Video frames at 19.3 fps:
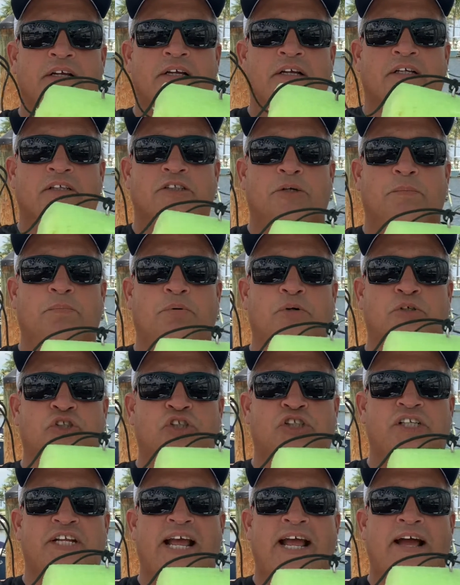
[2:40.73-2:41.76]
to push
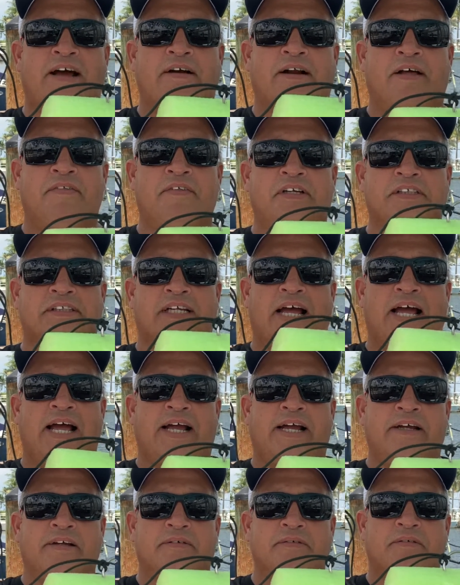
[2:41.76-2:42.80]
down on this eye,
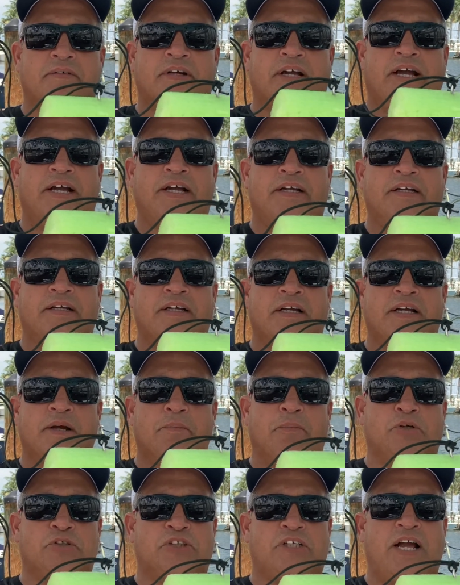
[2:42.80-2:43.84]
okay?
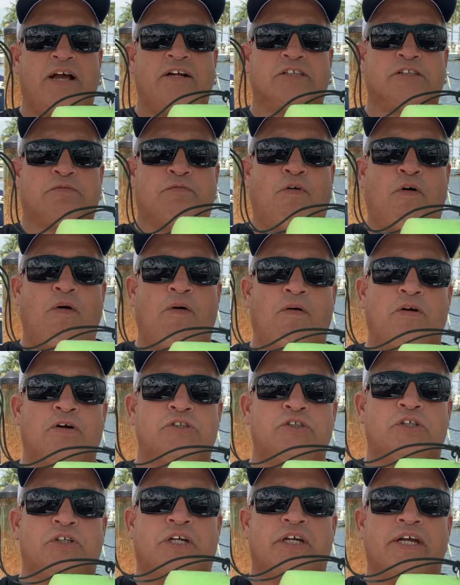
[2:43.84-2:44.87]
Push down as far as
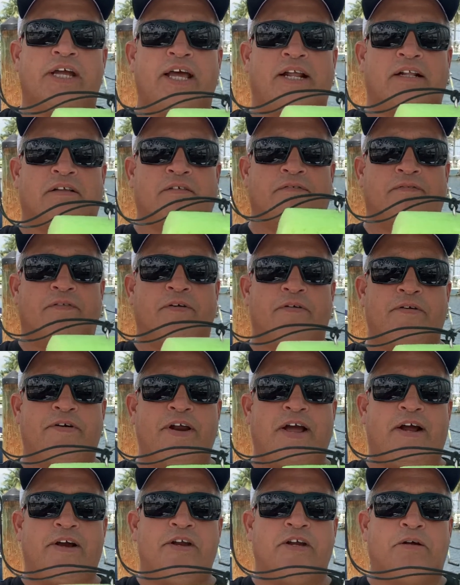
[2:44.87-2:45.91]
you can get it. The further
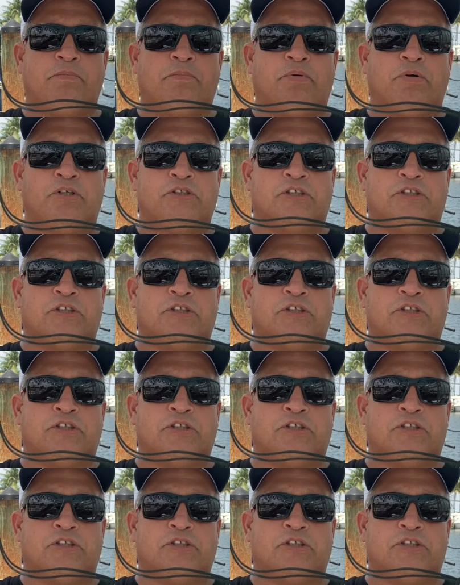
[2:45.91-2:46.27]
down you can push, the